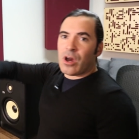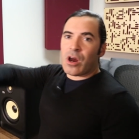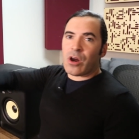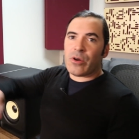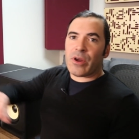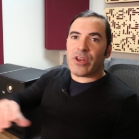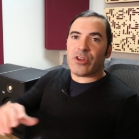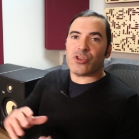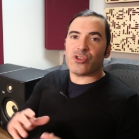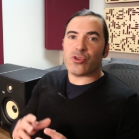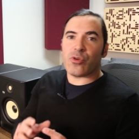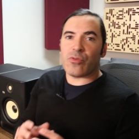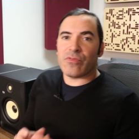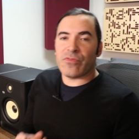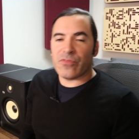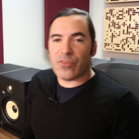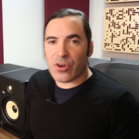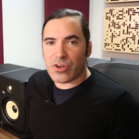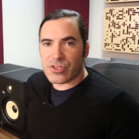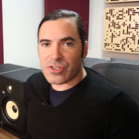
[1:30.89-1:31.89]
All right, so
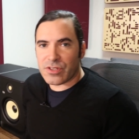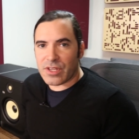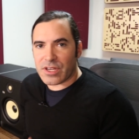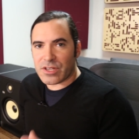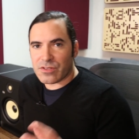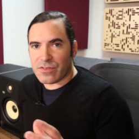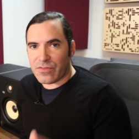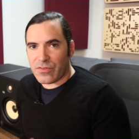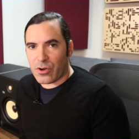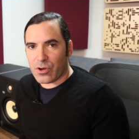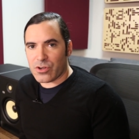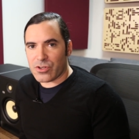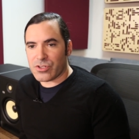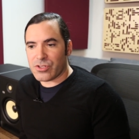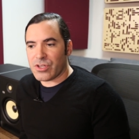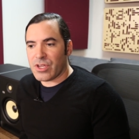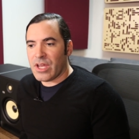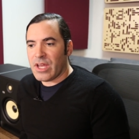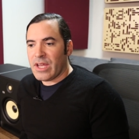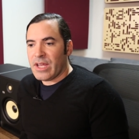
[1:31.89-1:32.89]
first things
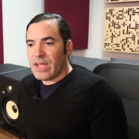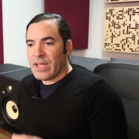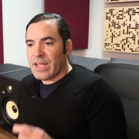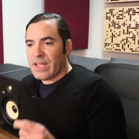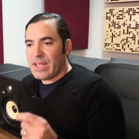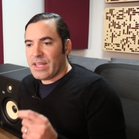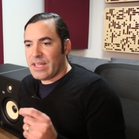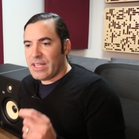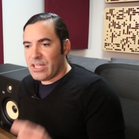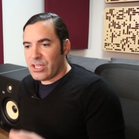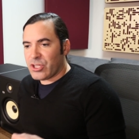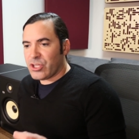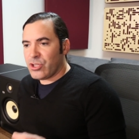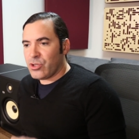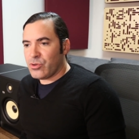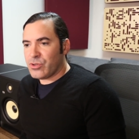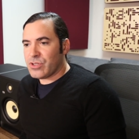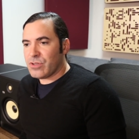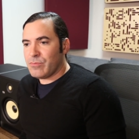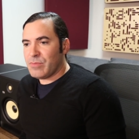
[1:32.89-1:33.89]
first,
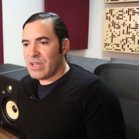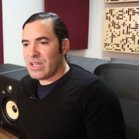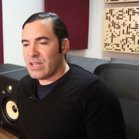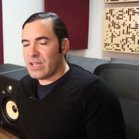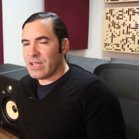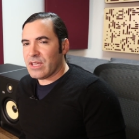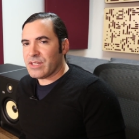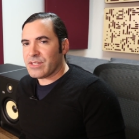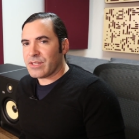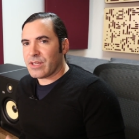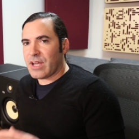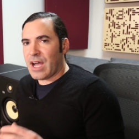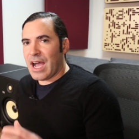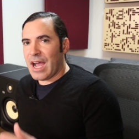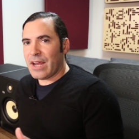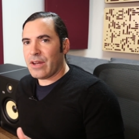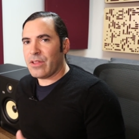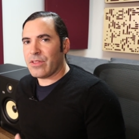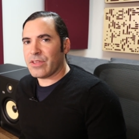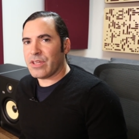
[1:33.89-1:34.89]
EQ to me is
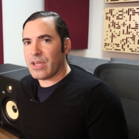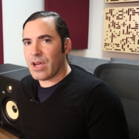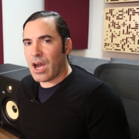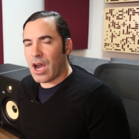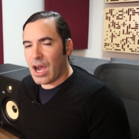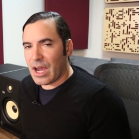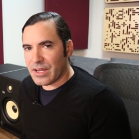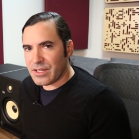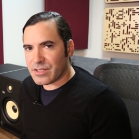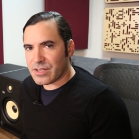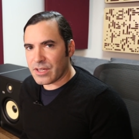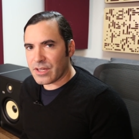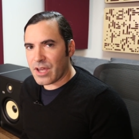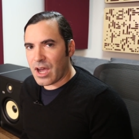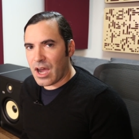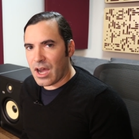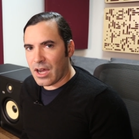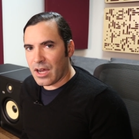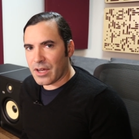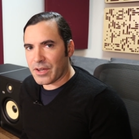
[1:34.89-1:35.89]
kind of the icing
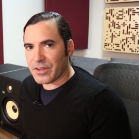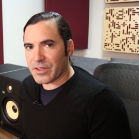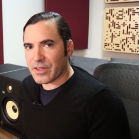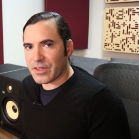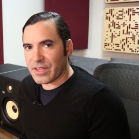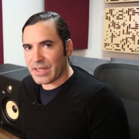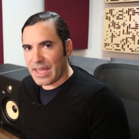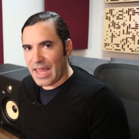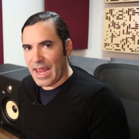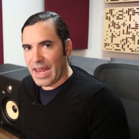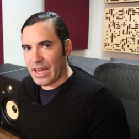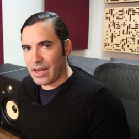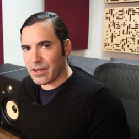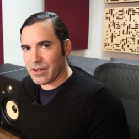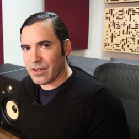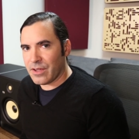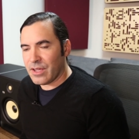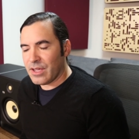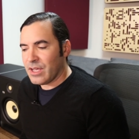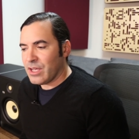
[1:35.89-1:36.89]
on the
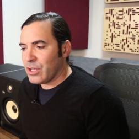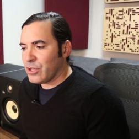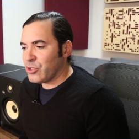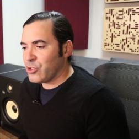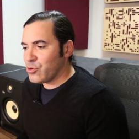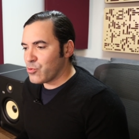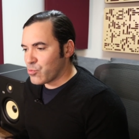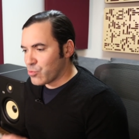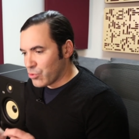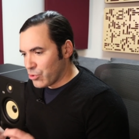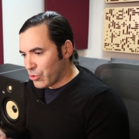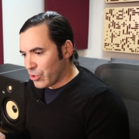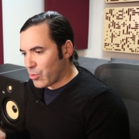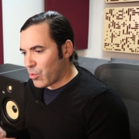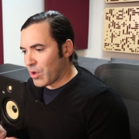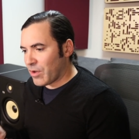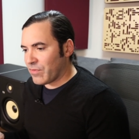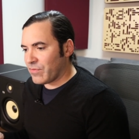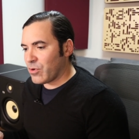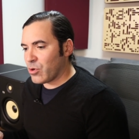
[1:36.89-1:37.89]
cake. You really
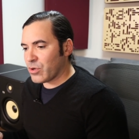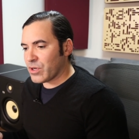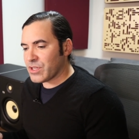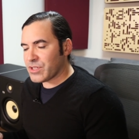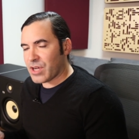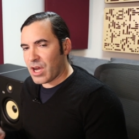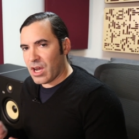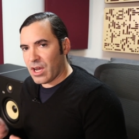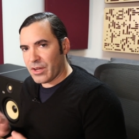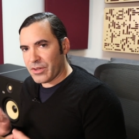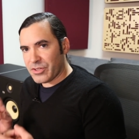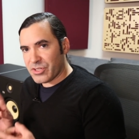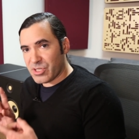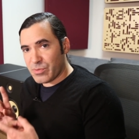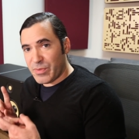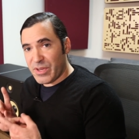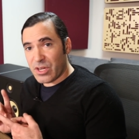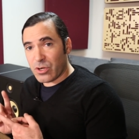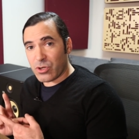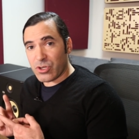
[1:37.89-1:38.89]
want to focus on
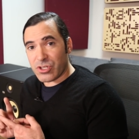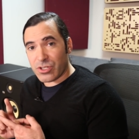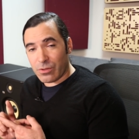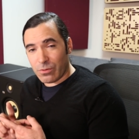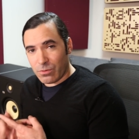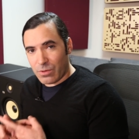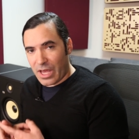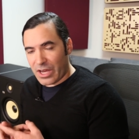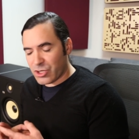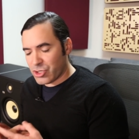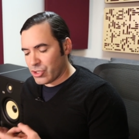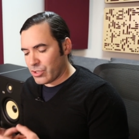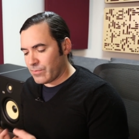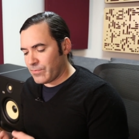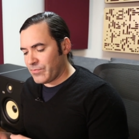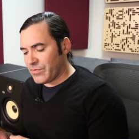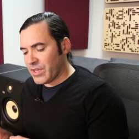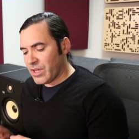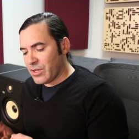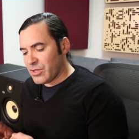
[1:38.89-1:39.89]
speaker
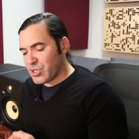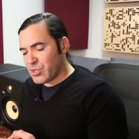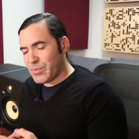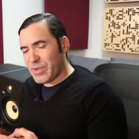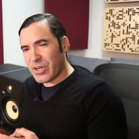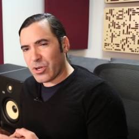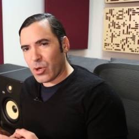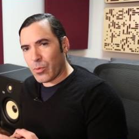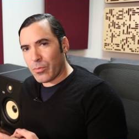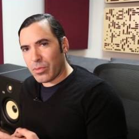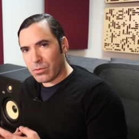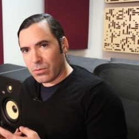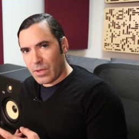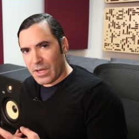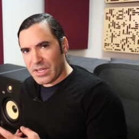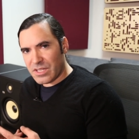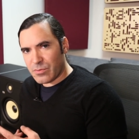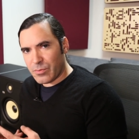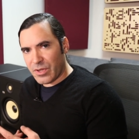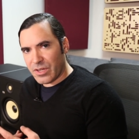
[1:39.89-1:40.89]
selection, speaker
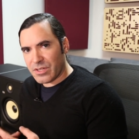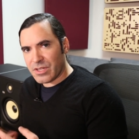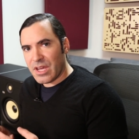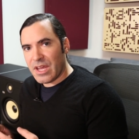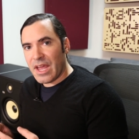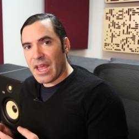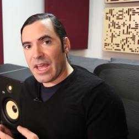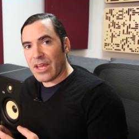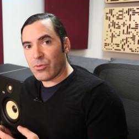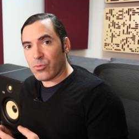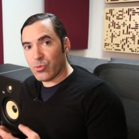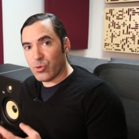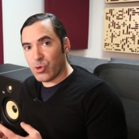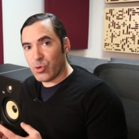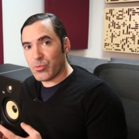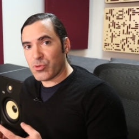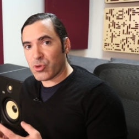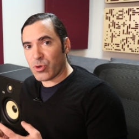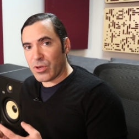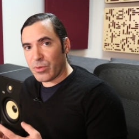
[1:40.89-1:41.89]
placement, and
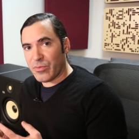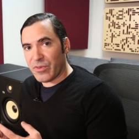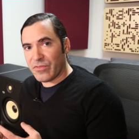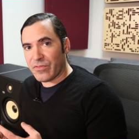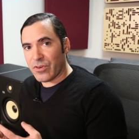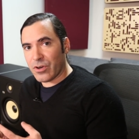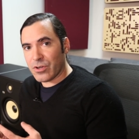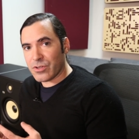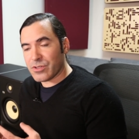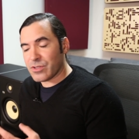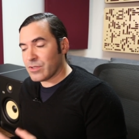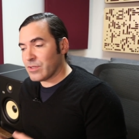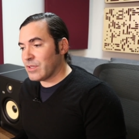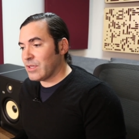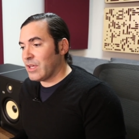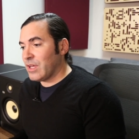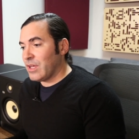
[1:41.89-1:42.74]
room treatment first.